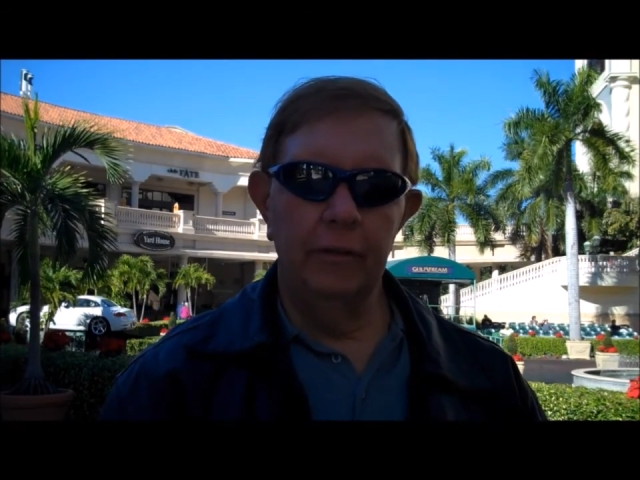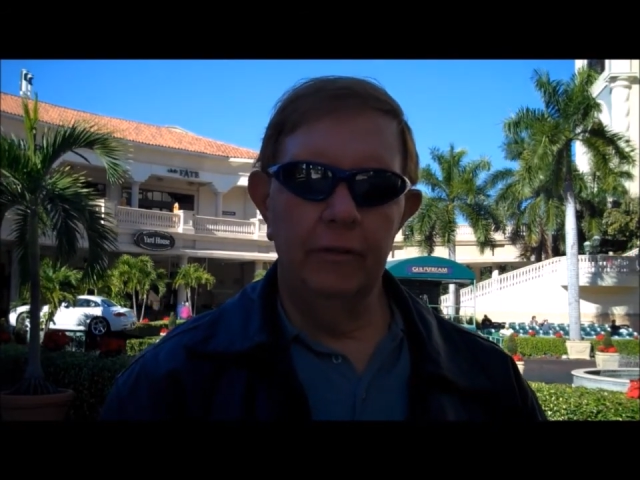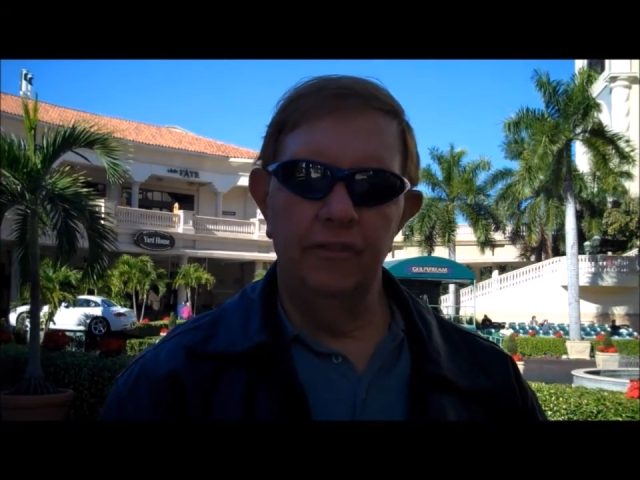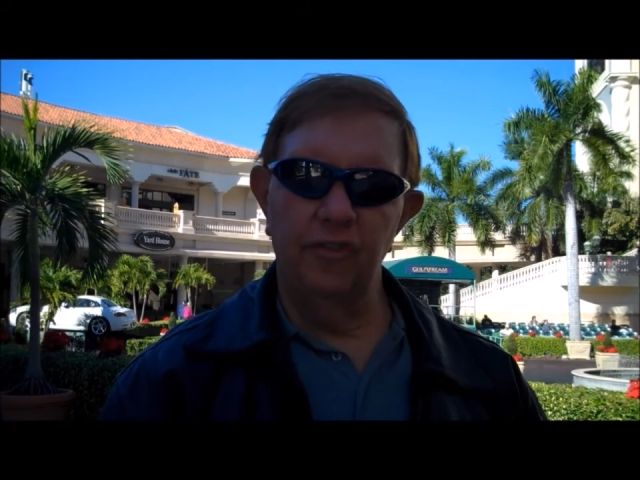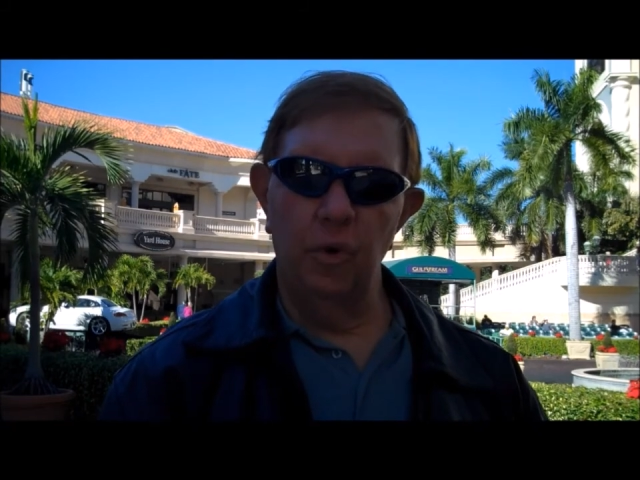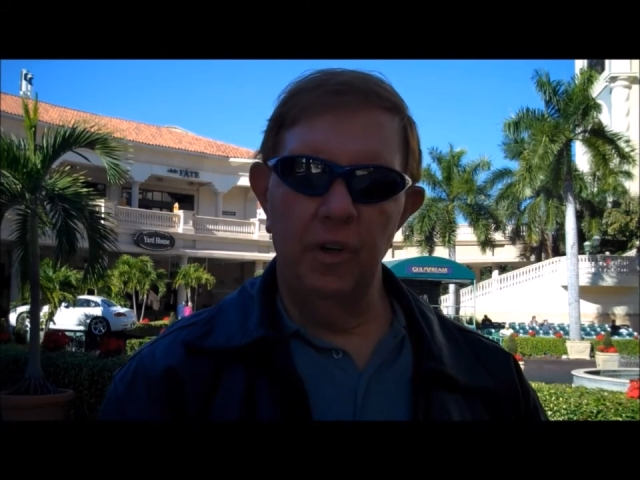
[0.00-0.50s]

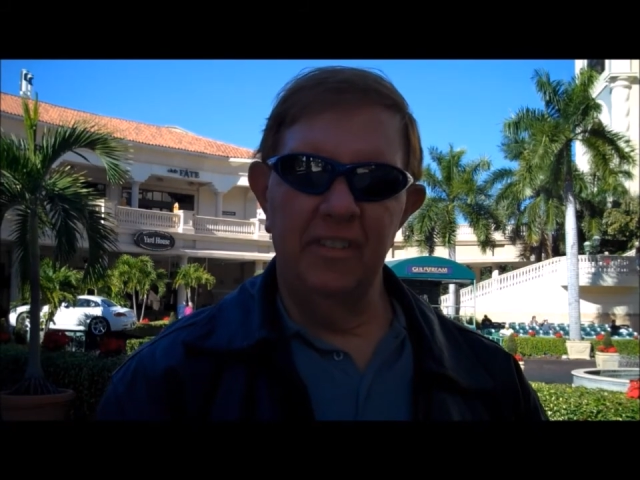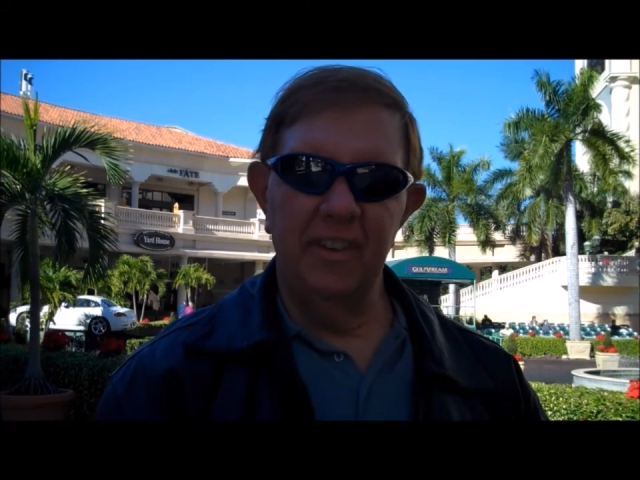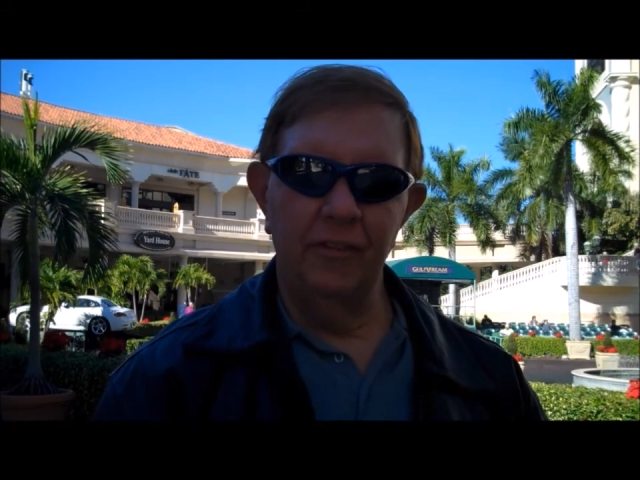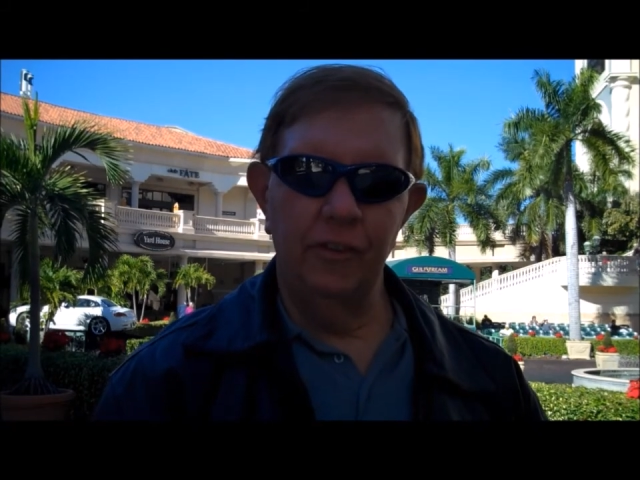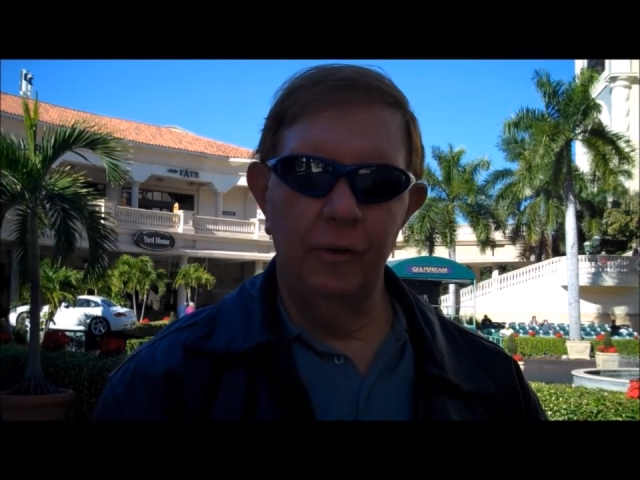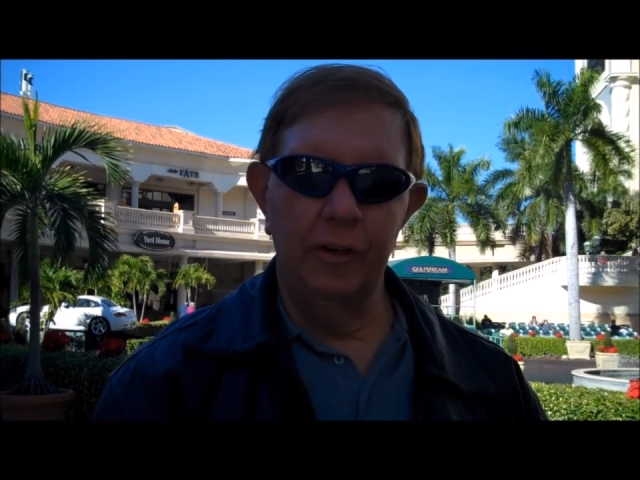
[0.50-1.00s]
It's
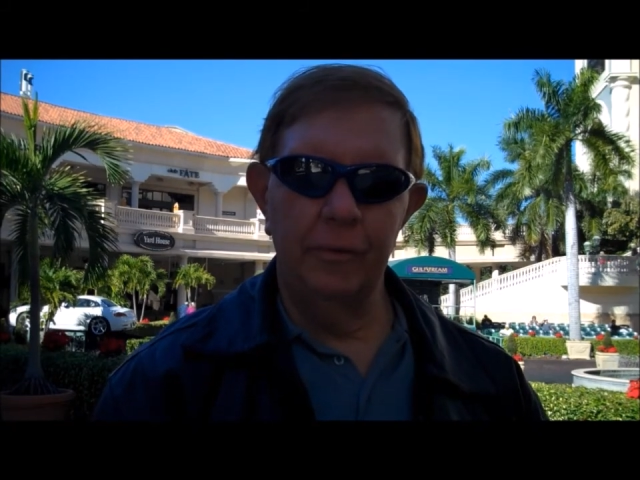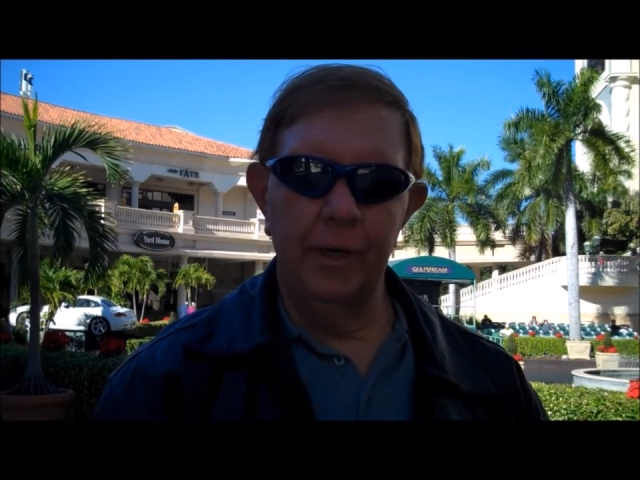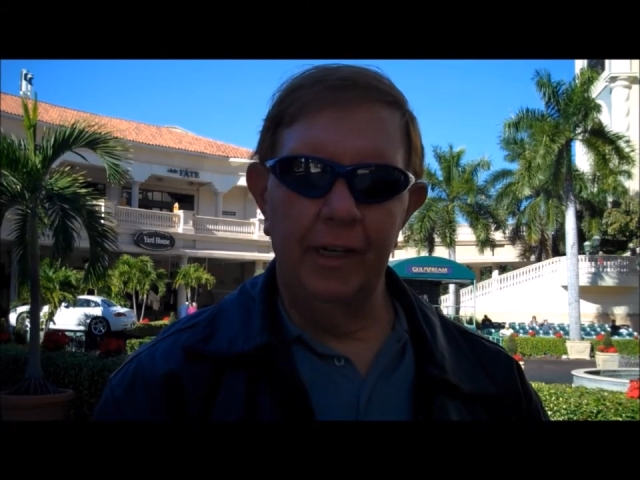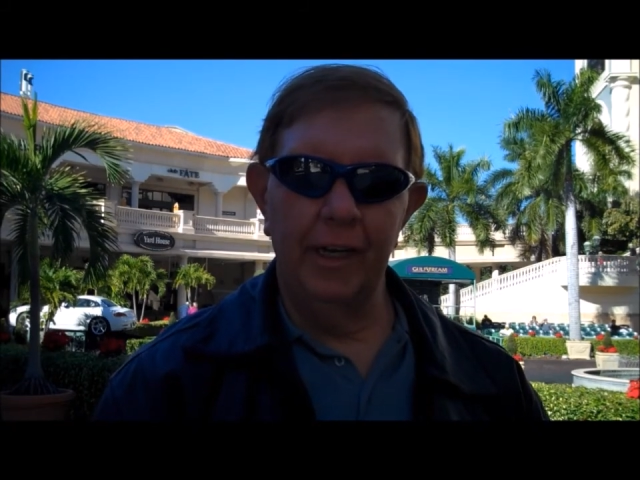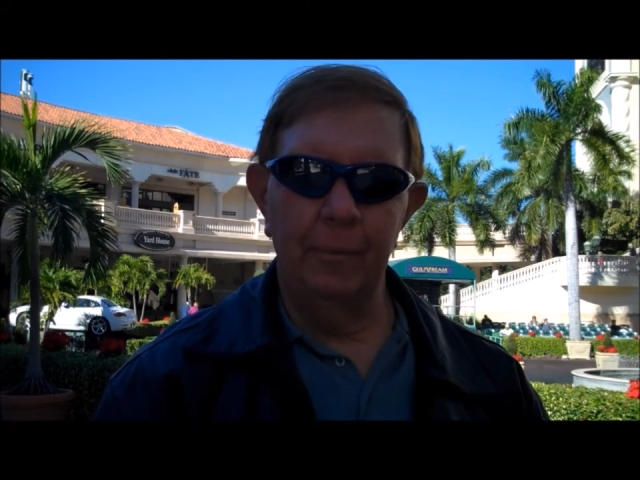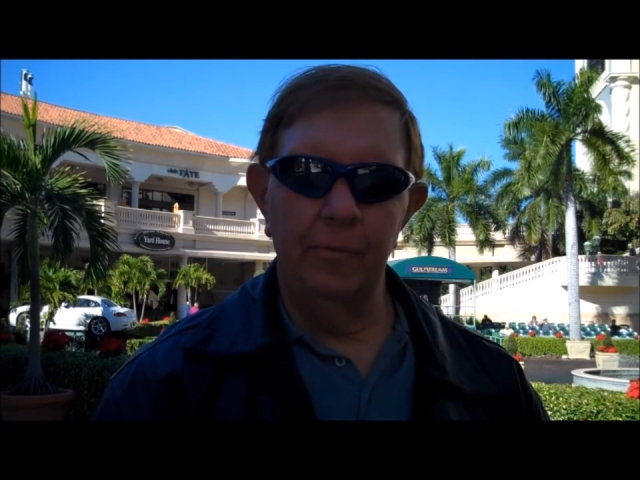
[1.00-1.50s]
47 degrees when
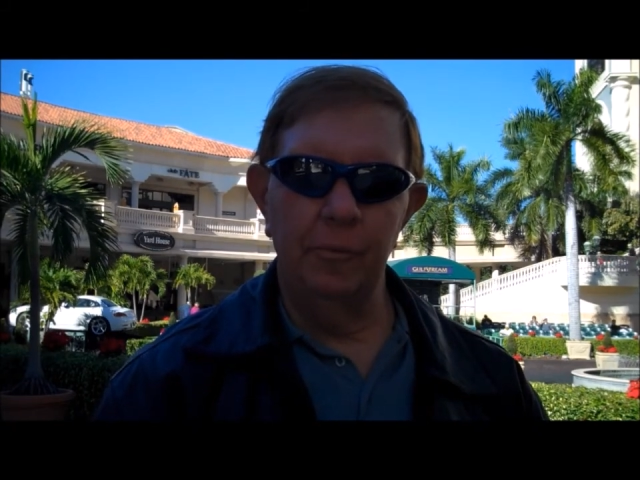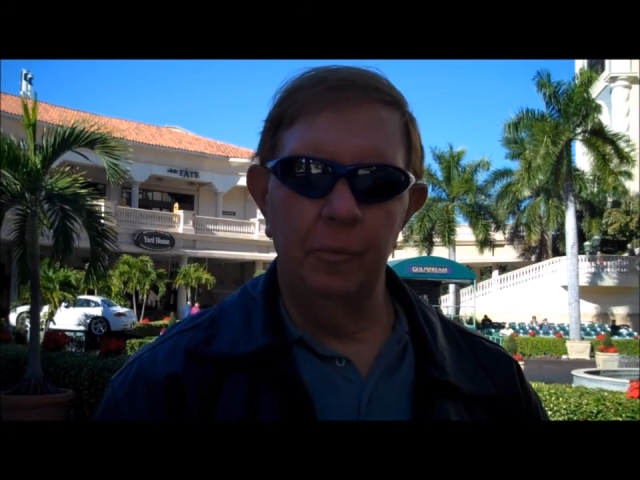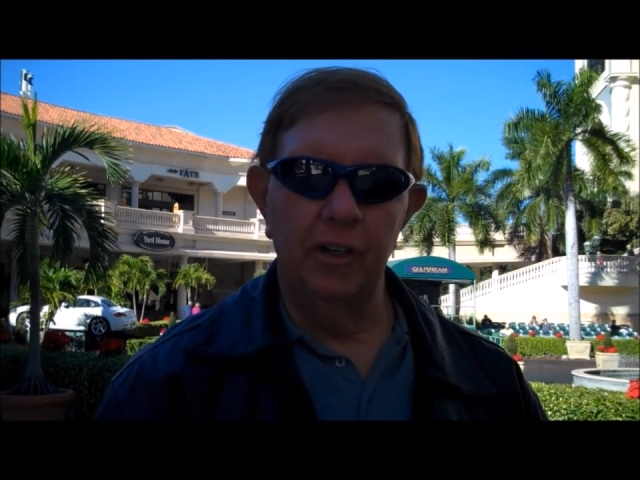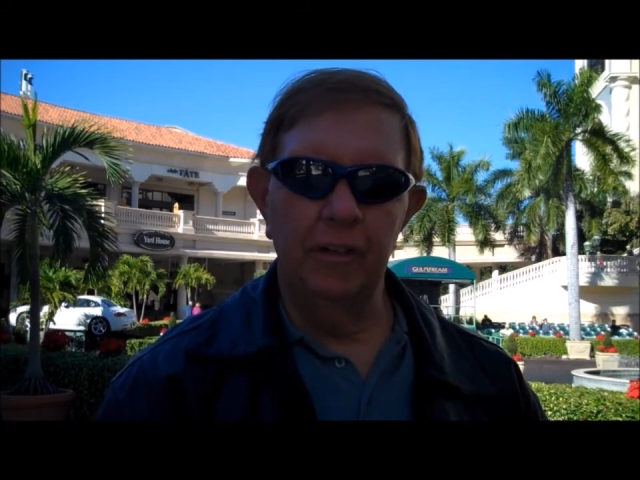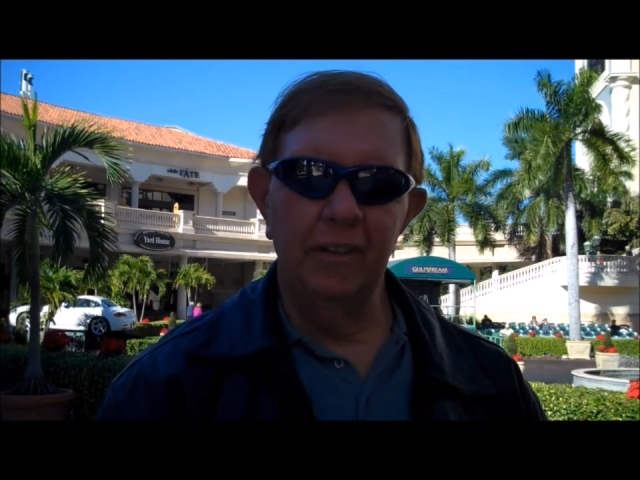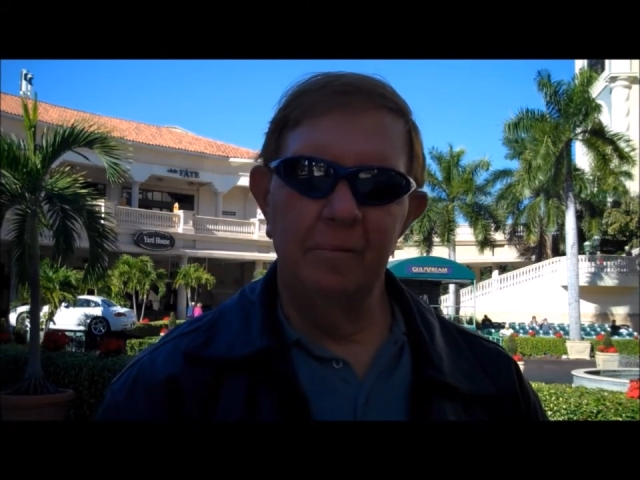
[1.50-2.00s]
I got up this
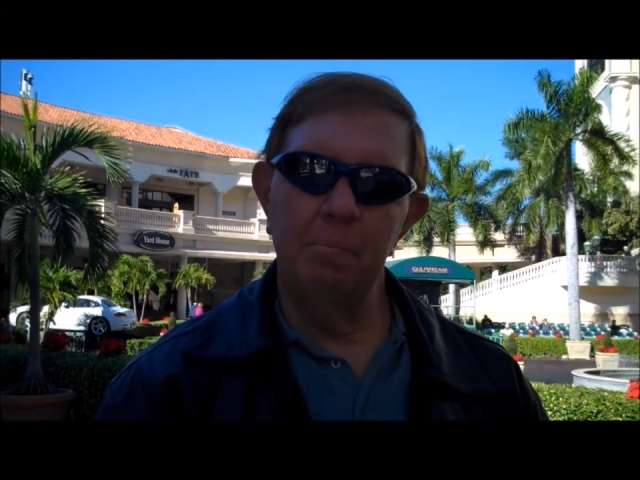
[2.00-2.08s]
morning,